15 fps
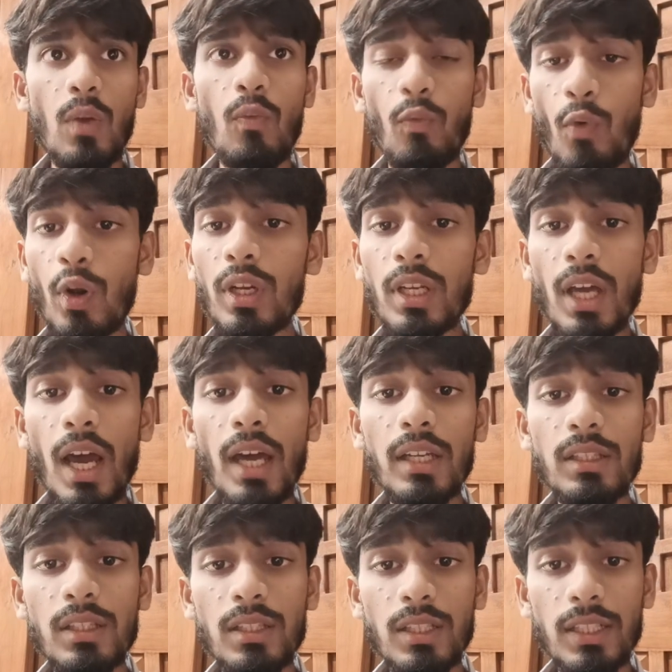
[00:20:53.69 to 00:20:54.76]
What
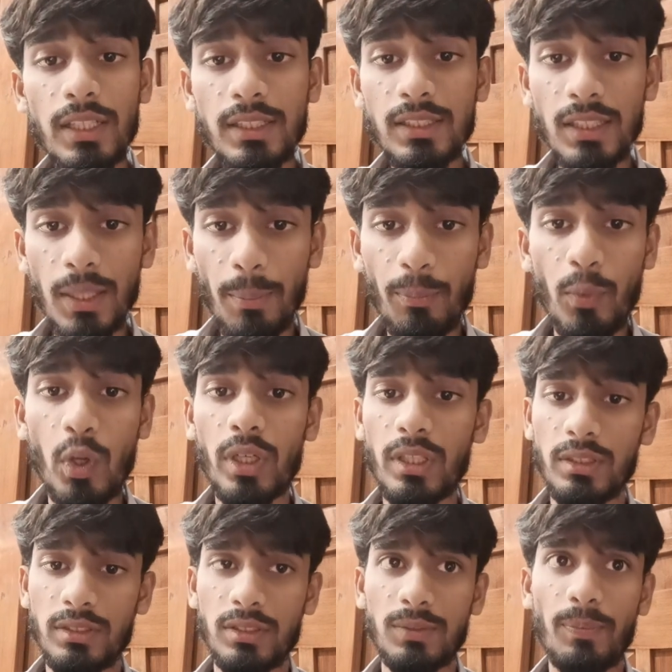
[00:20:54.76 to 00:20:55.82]
are its
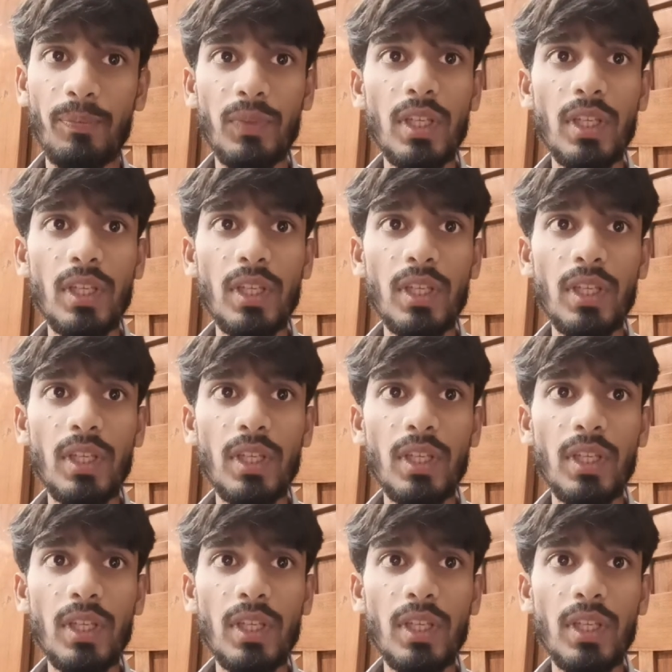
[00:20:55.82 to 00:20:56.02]
importance?